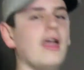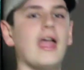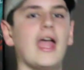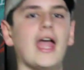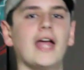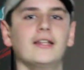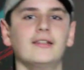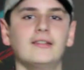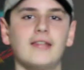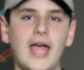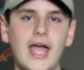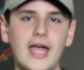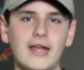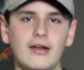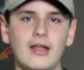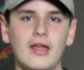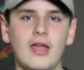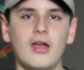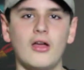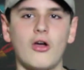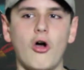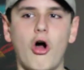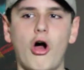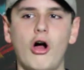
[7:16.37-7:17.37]
And then
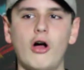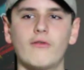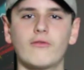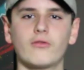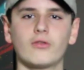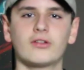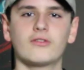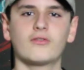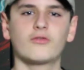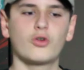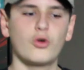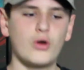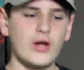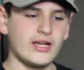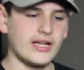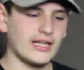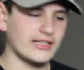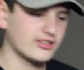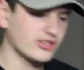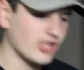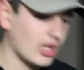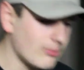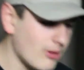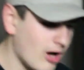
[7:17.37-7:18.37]
Oliver Queen
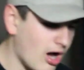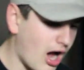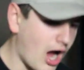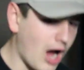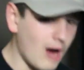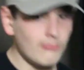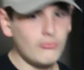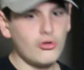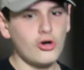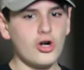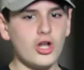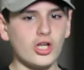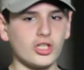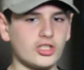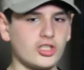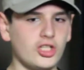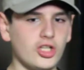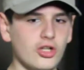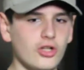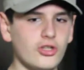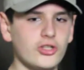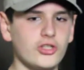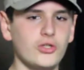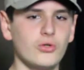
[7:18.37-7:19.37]
gets up, I'm gonna
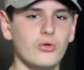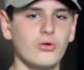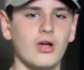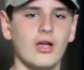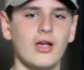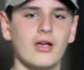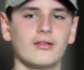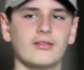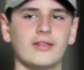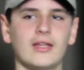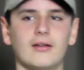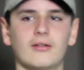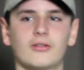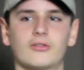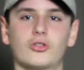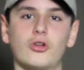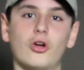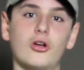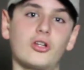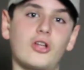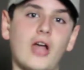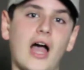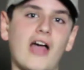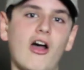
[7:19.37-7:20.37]
kill you. Then
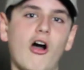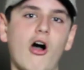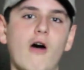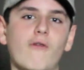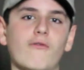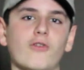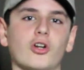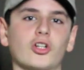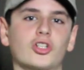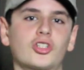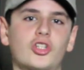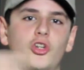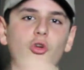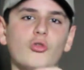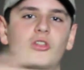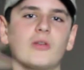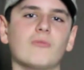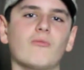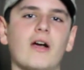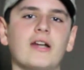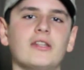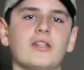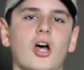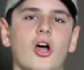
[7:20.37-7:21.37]
good guy Oliver shoots
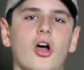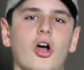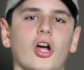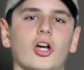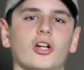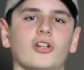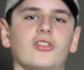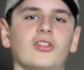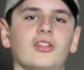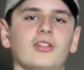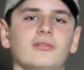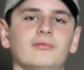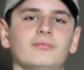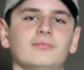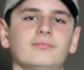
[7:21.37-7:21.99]
him right in the heart.